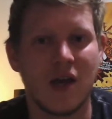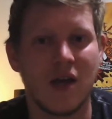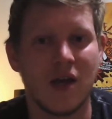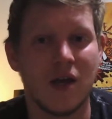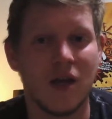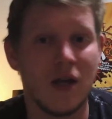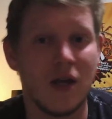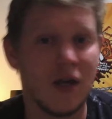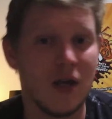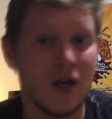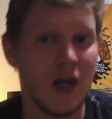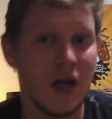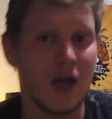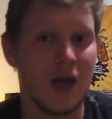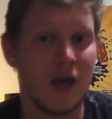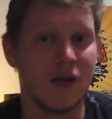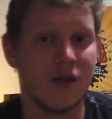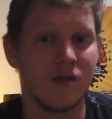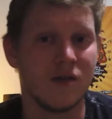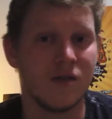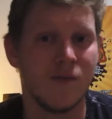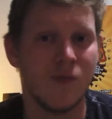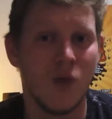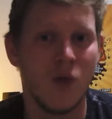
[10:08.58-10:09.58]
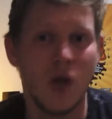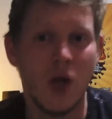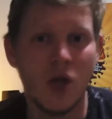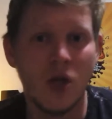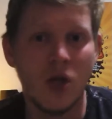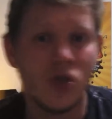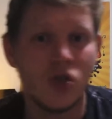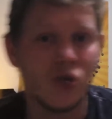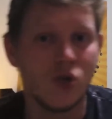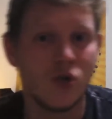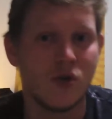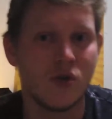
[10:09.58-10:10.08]
in years,
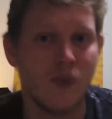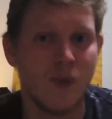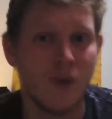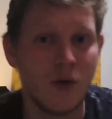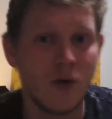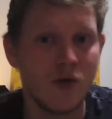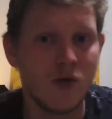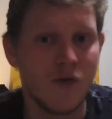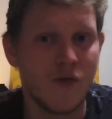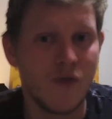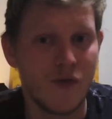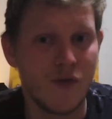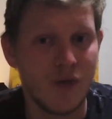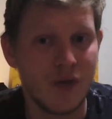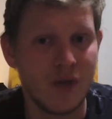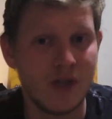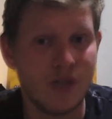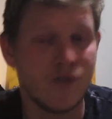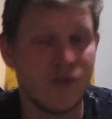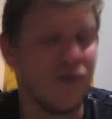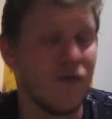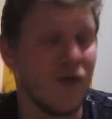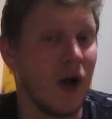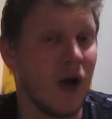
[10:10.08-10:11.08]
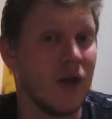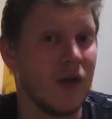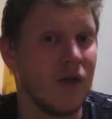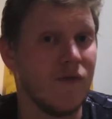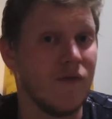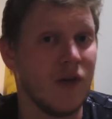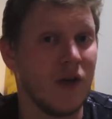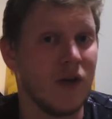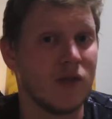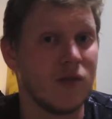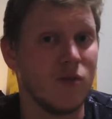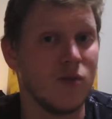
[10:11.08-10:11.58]
due to most of the recent ride
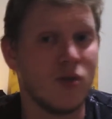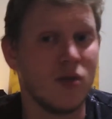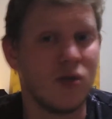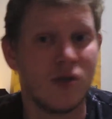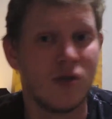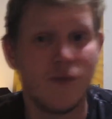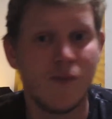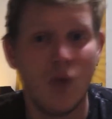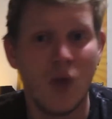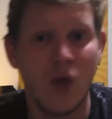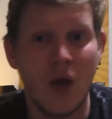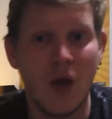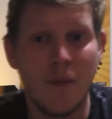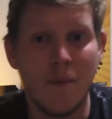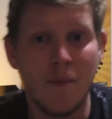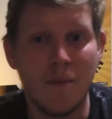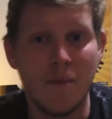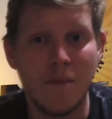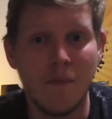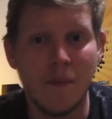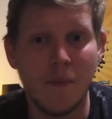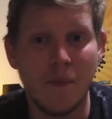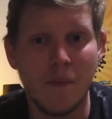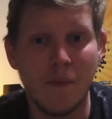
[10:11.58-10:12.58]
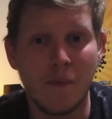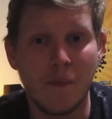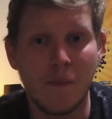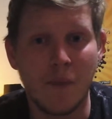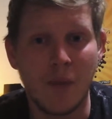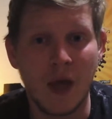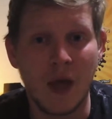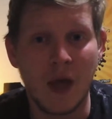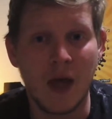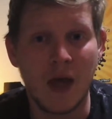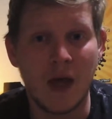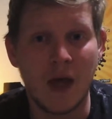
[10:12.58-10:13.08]
investments
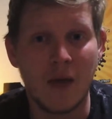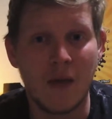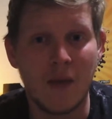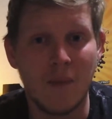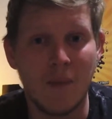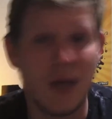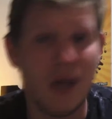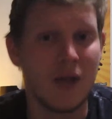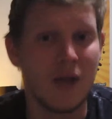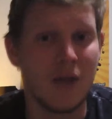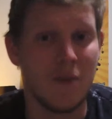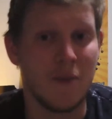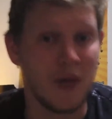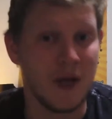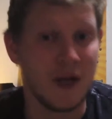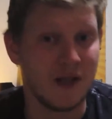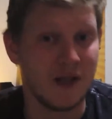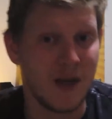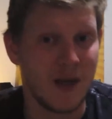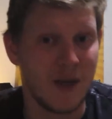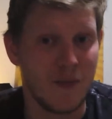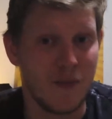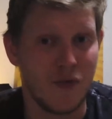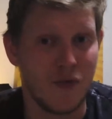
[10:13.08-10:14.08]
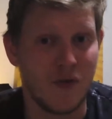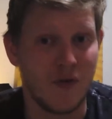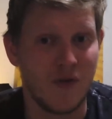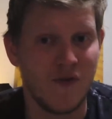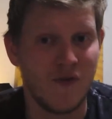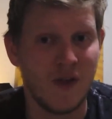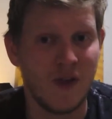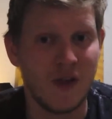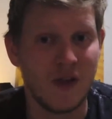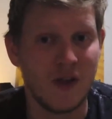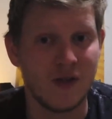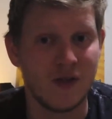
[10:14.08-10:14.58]
merely being temporary
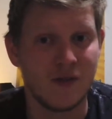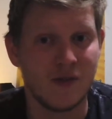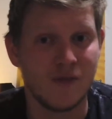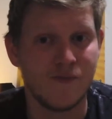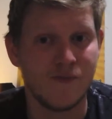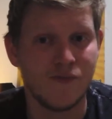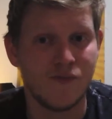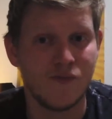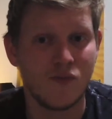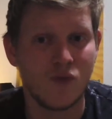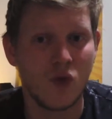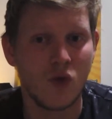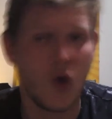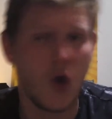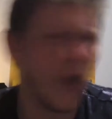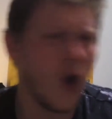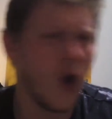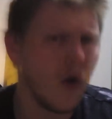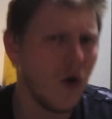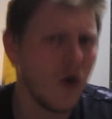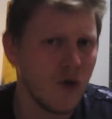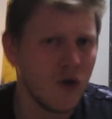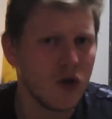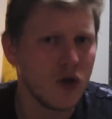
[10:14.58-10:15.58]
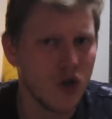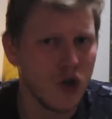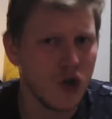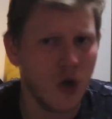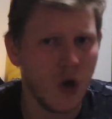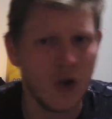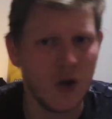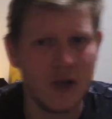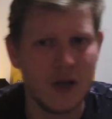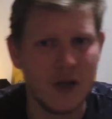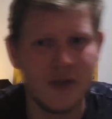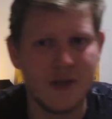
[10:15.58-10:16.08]
fillers, or on short
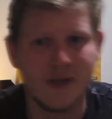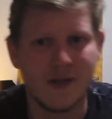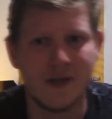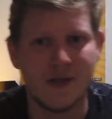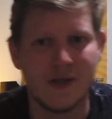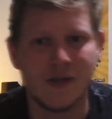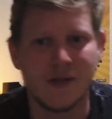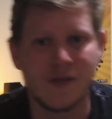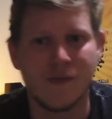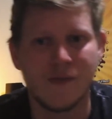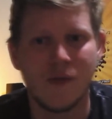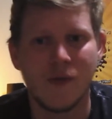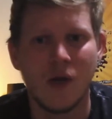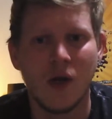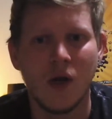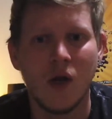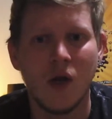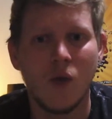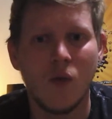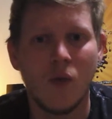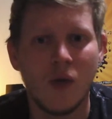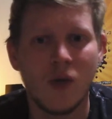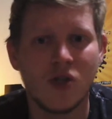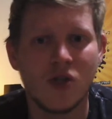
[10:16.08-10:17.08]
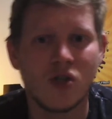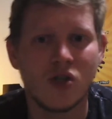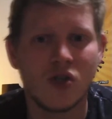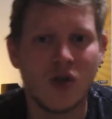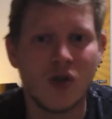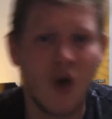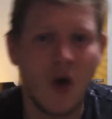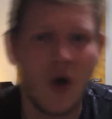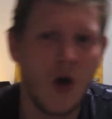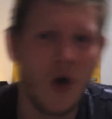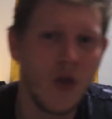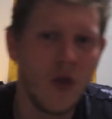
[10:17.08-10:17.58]
leases, which,
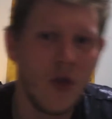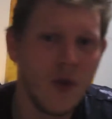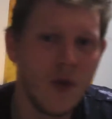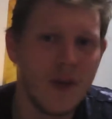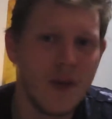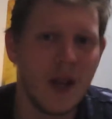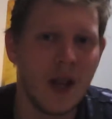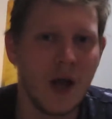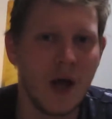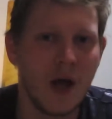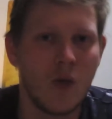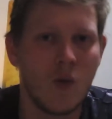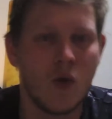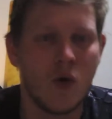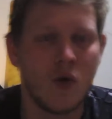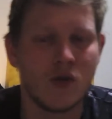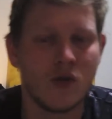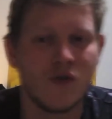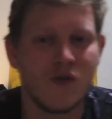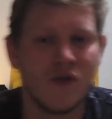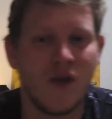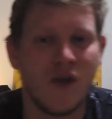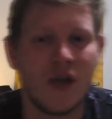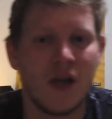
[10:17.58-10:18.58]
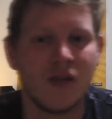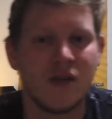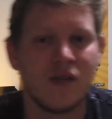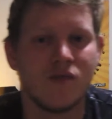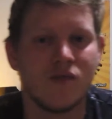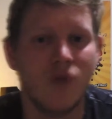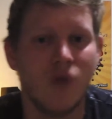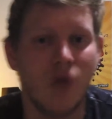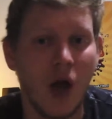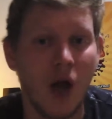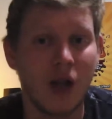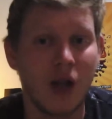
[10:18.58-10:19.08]
although meant Lightwater Valley's
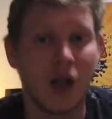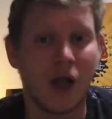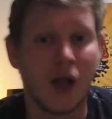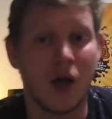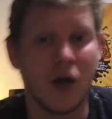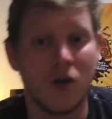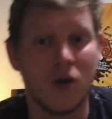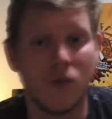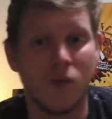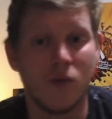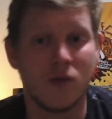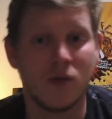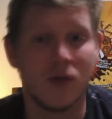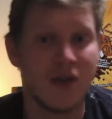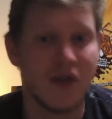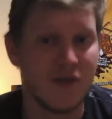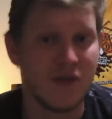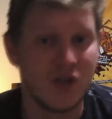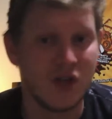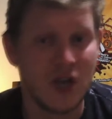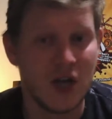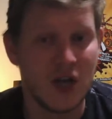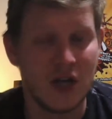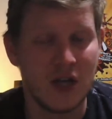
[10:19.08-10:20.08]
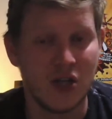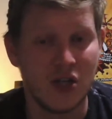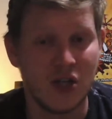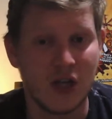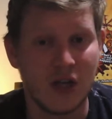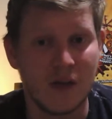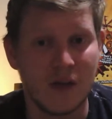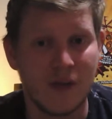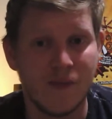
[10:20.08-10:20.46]
ride lineup was ever changing,